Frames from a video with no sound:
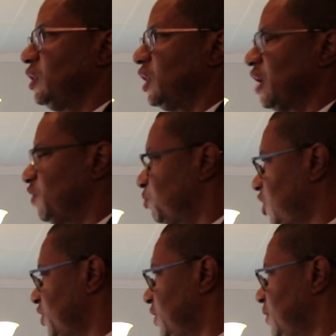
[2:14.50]
a loving
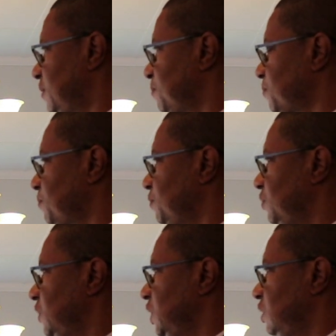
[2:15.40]
brother,
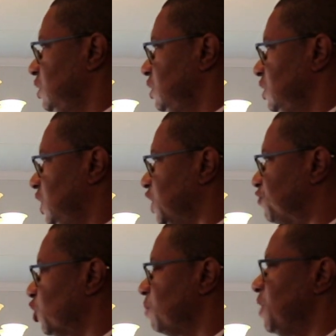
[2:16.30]
a
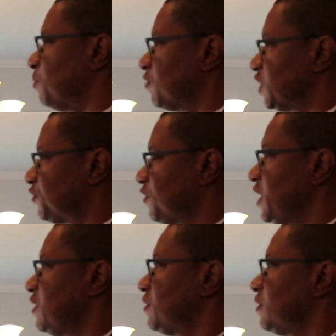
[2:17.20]
devoted member of this
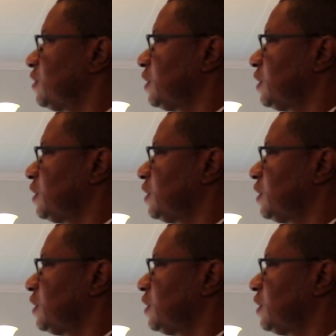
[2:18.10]
faith,